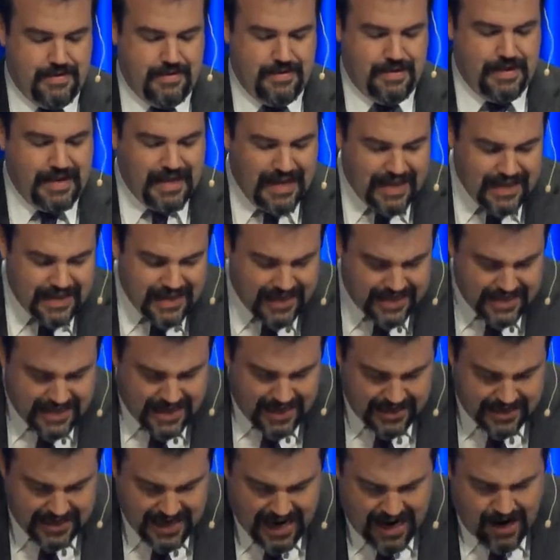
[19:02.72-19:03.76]

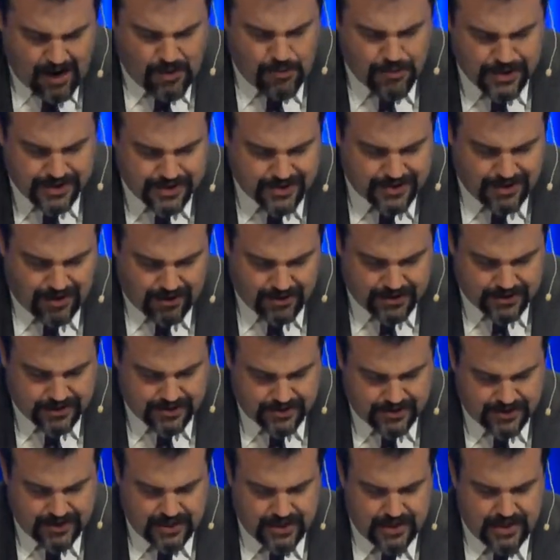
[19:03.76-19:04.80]
And now we start to
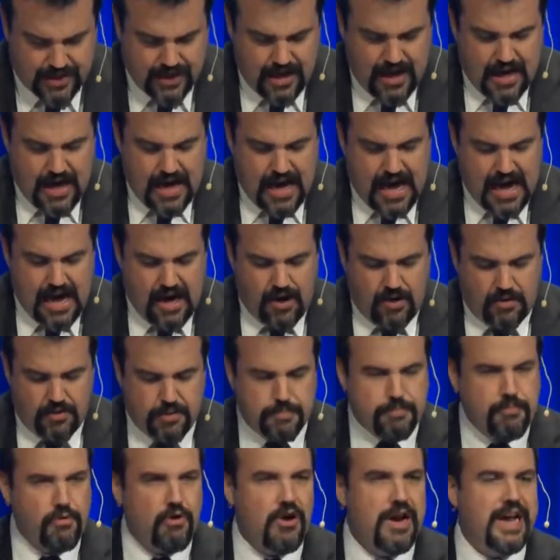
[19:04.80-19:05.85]
see how the
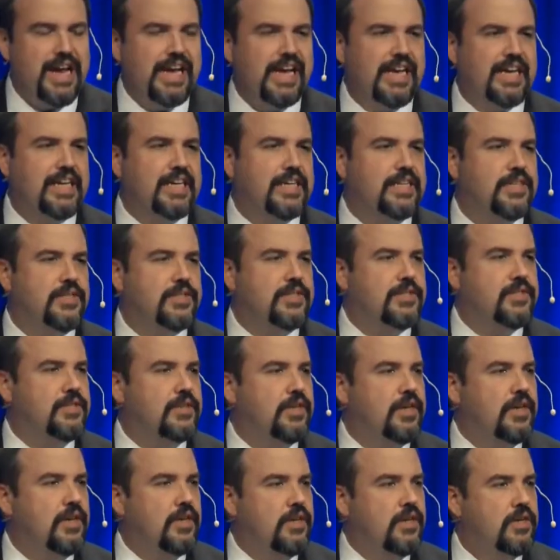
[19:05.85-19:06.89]
praise
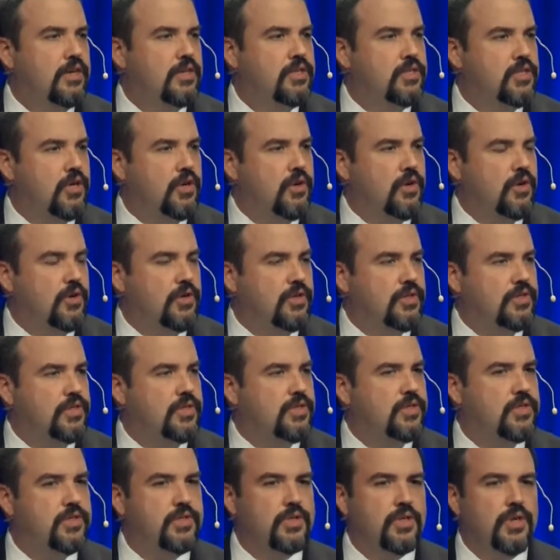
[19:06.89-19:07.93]

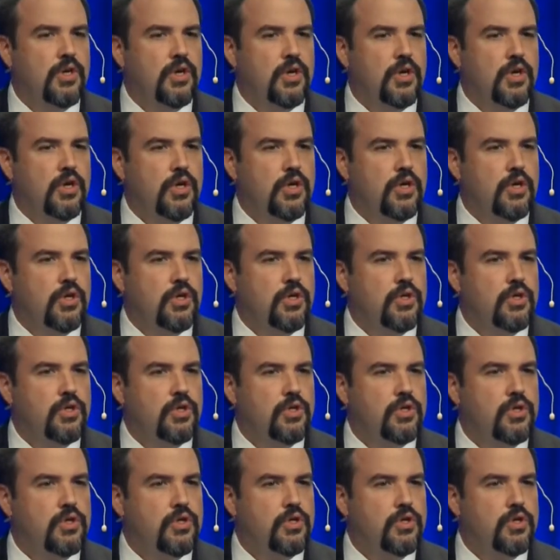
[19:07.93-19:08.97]
turns
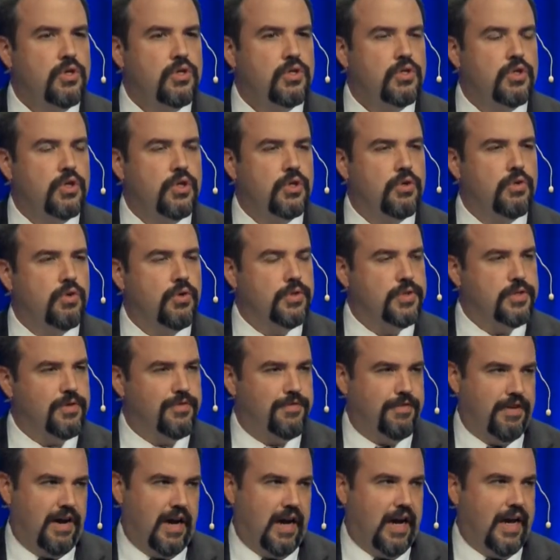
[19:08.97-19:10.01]
to
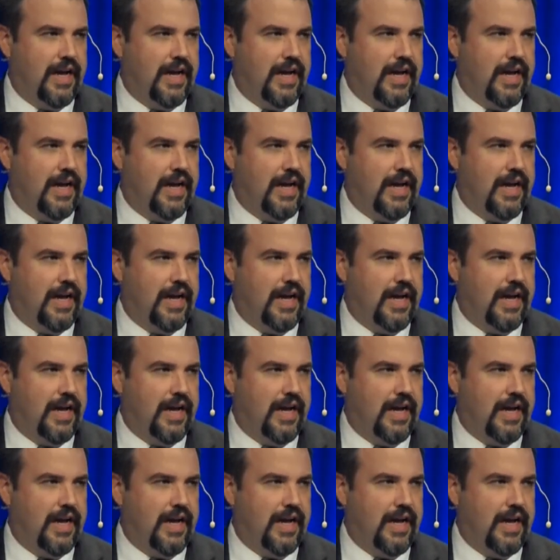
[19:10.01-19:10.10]
crucify.